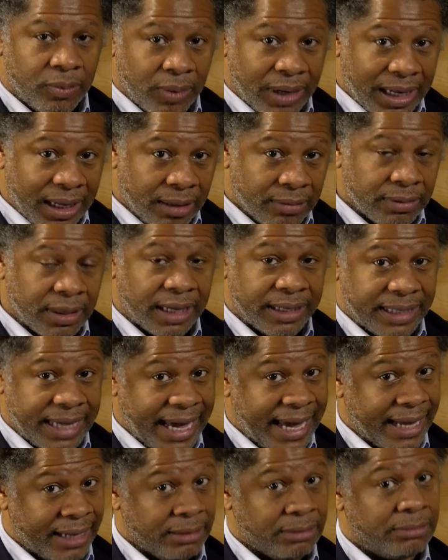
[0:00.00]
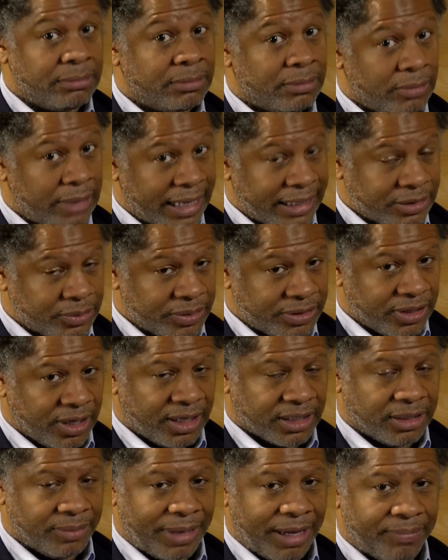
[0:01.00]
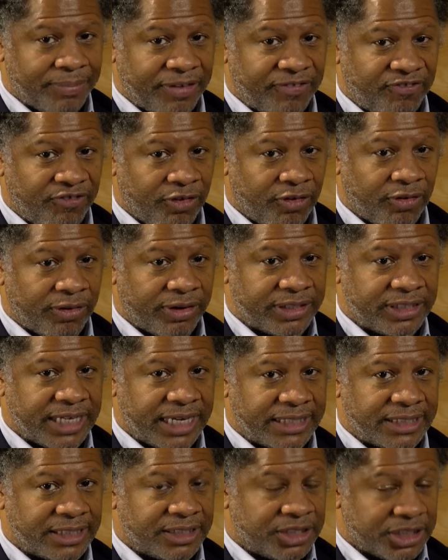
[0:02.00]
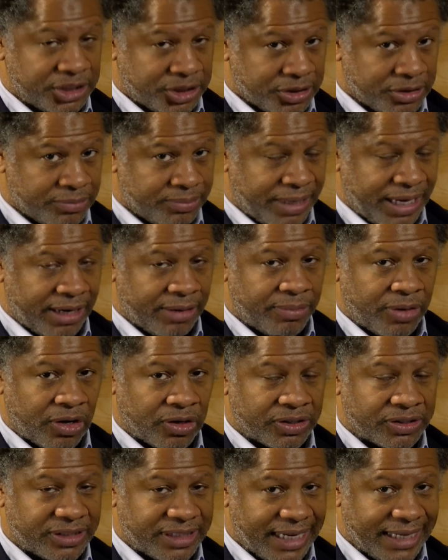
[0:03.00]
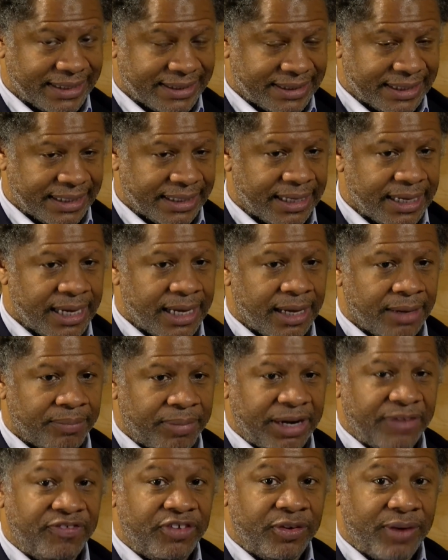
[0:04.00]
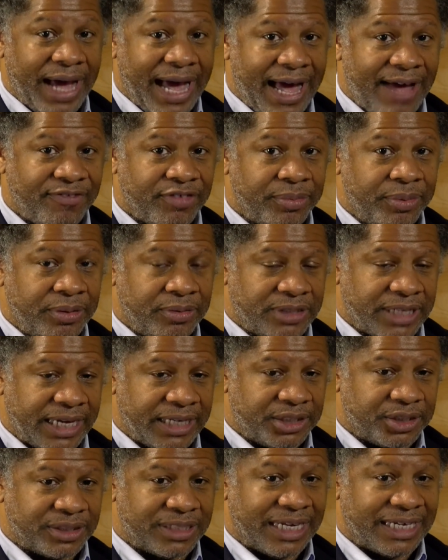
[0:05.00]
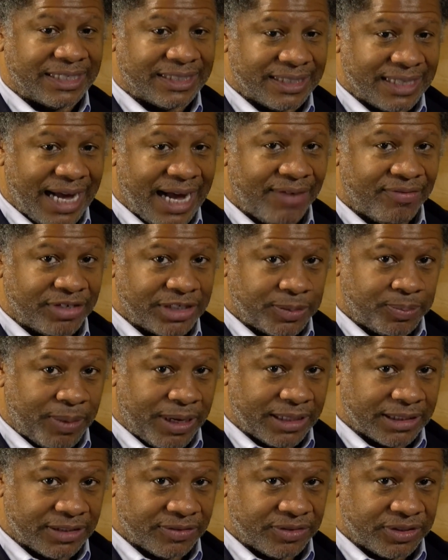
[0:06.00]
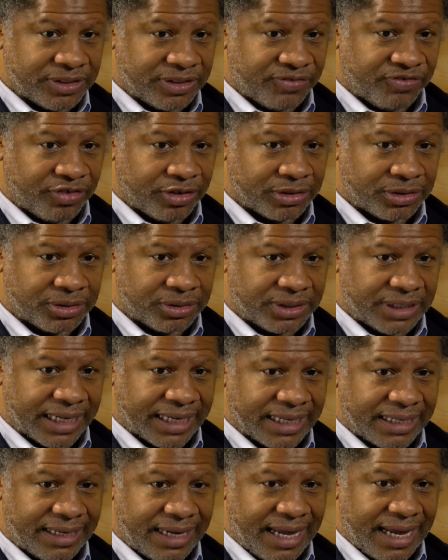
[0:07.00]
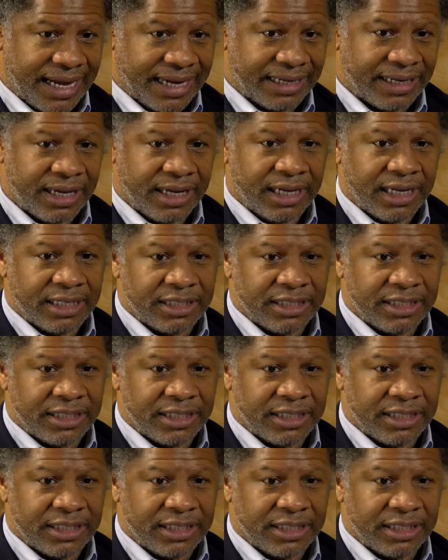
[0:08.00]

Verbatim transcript: Well, again, as we talked about before, it takes additional biomarker testing, but if you have a mutation that is not responsive to the first or second line,